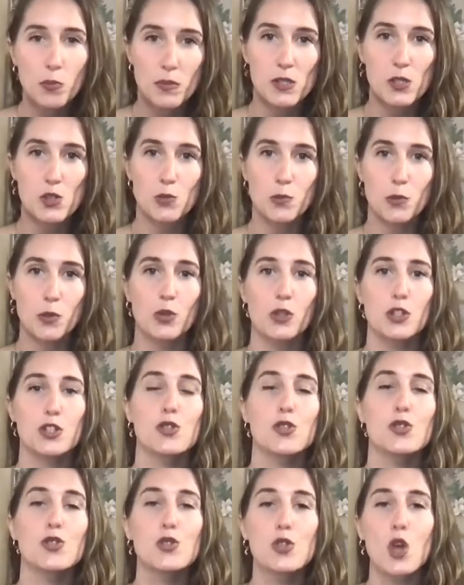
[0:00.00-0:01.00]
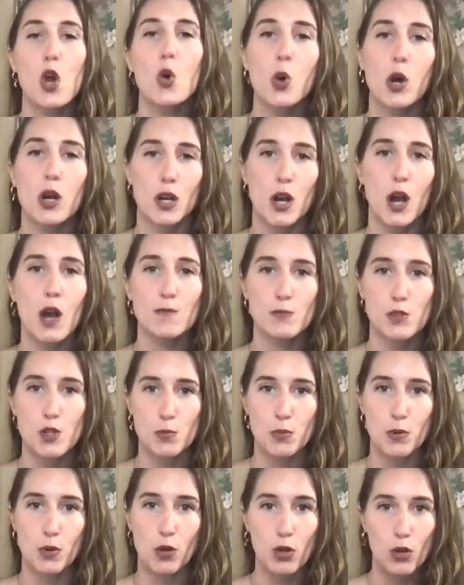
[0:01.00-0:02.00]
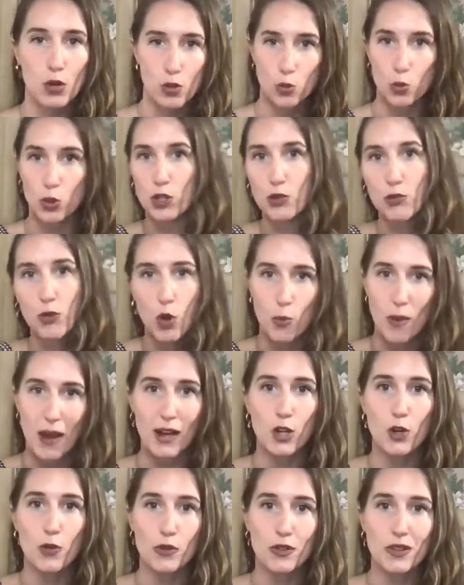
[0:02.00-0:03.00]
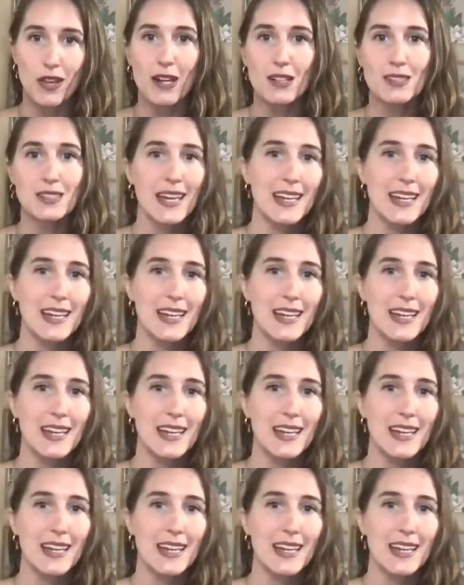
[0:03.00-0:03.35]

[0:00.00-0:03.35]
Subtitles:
miserable and so uncomfortable when you go back over there.